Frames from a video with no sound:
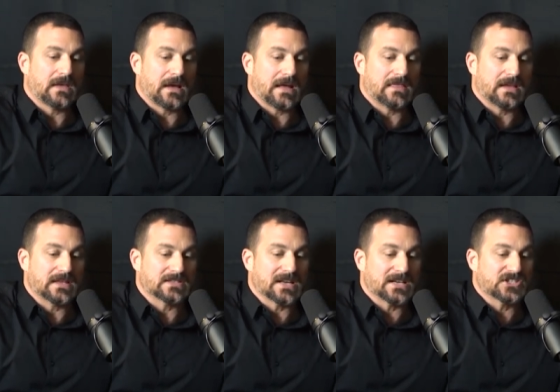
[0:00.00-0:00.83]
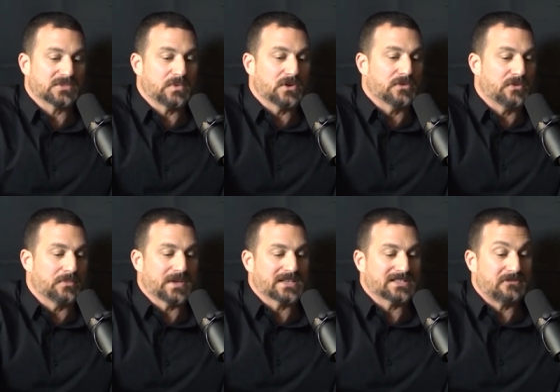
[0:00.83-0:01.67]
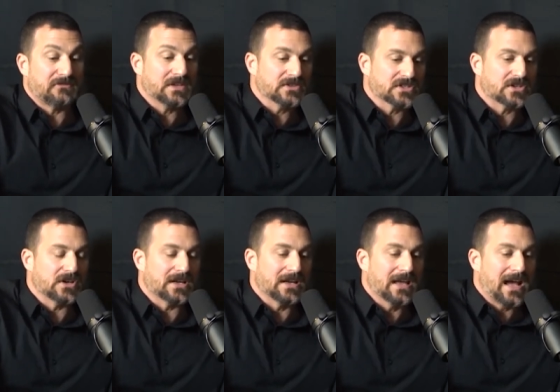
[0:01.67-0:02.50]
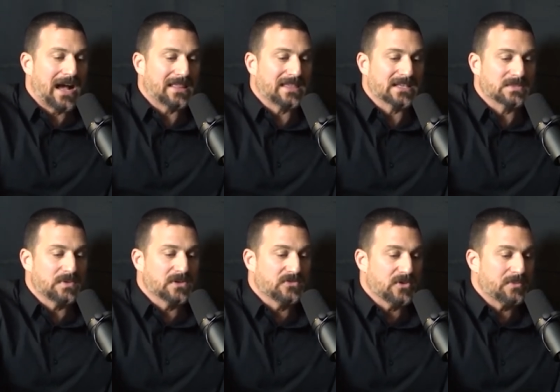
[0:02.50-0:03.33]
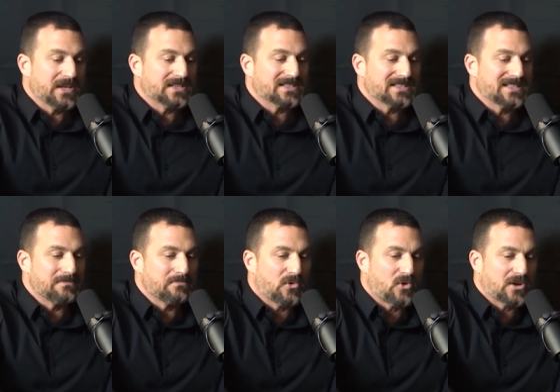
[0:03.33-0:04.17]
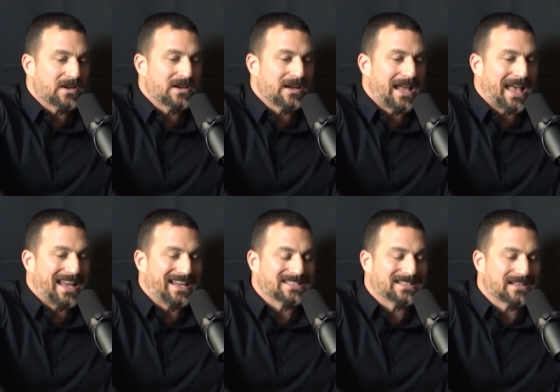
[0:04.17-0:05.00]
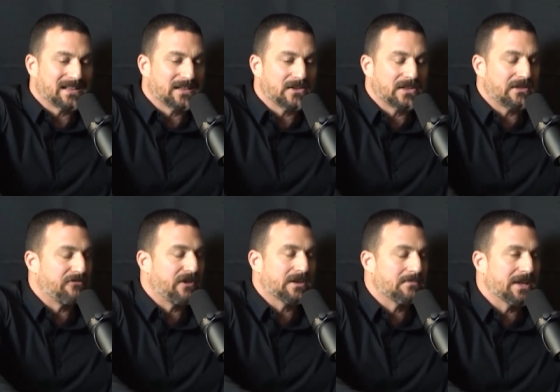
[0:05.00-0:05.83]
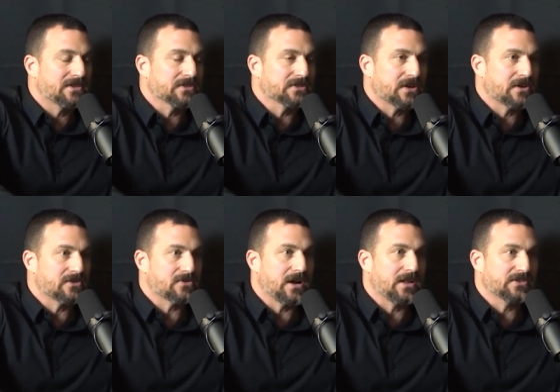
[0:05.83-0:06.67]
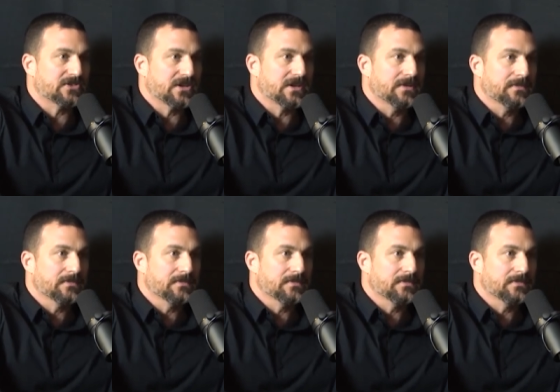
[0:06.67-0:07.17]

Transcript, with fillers: I think it's not just beautiful because it feels good. I think it's beautiful because it's important and it's clearly fundamental to our neurology